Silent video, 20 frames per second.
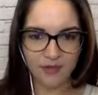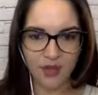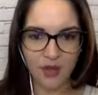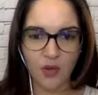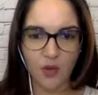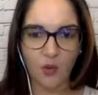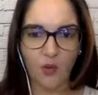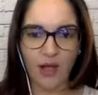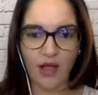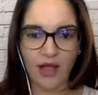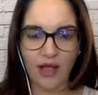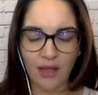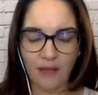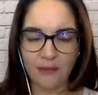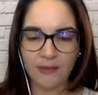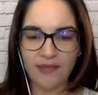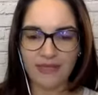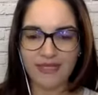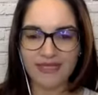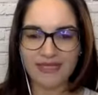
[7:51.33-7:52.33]
while
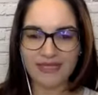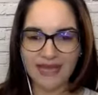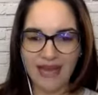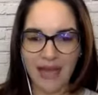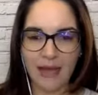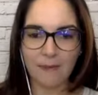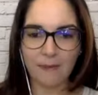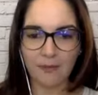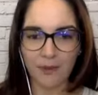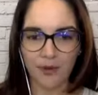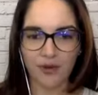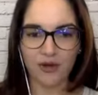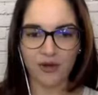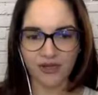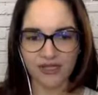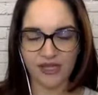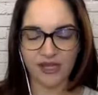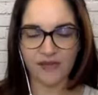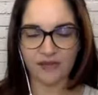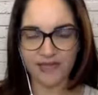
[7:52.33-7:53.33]
helping us not burn
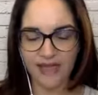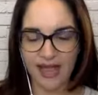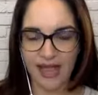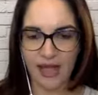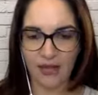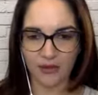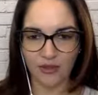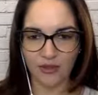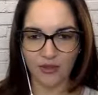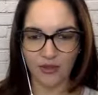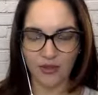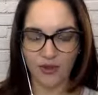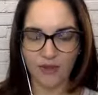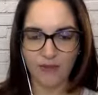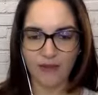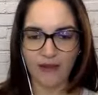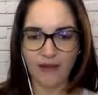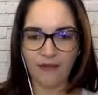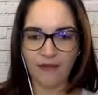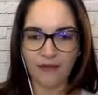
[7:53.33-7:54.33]
ourselves out. So
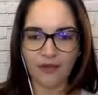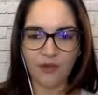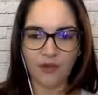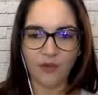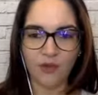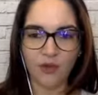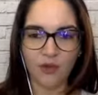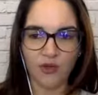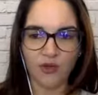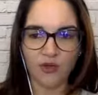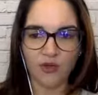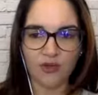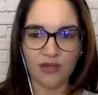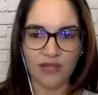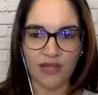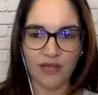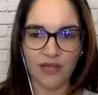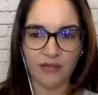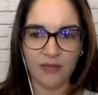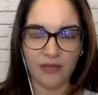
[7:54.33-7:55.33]
my friends will also
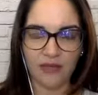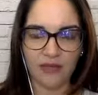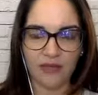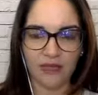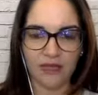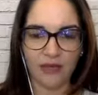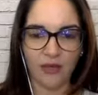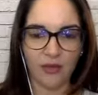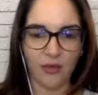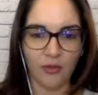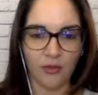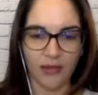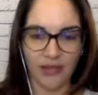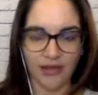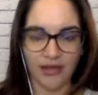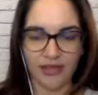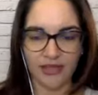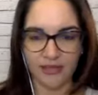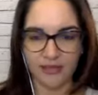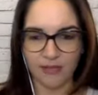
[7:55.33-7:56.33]
tell me like, oh my
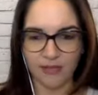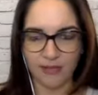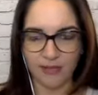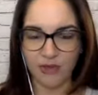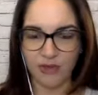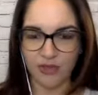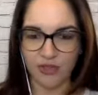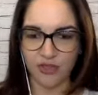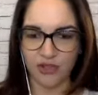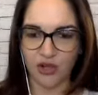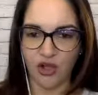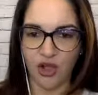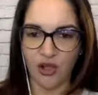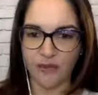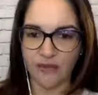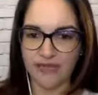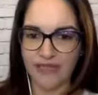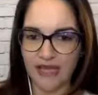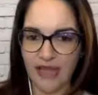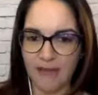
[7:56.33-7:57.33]
gosh, maybe you should
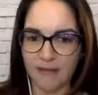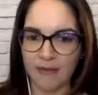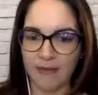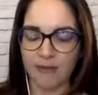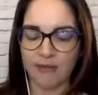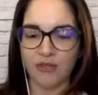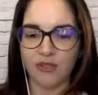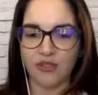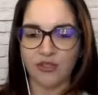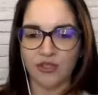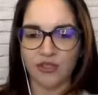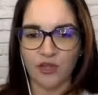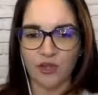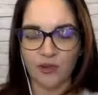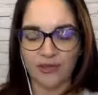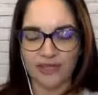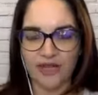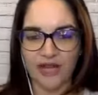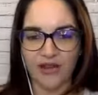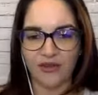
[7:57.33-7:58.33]
calm it down. Maybe you should slow
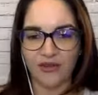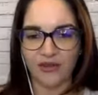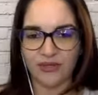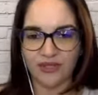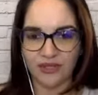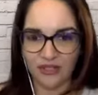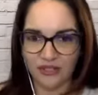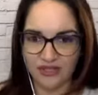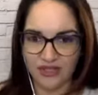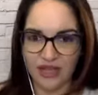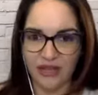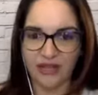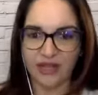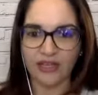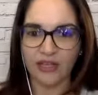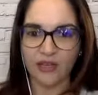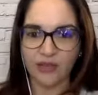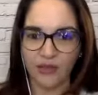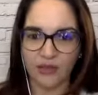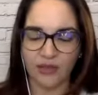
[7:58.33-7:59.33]
it down. You sound
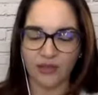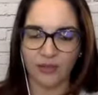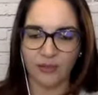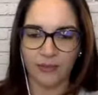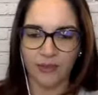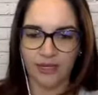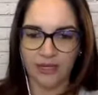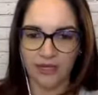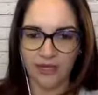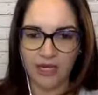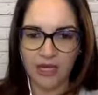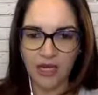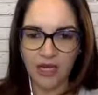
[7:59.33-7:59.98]
like you're a little bit,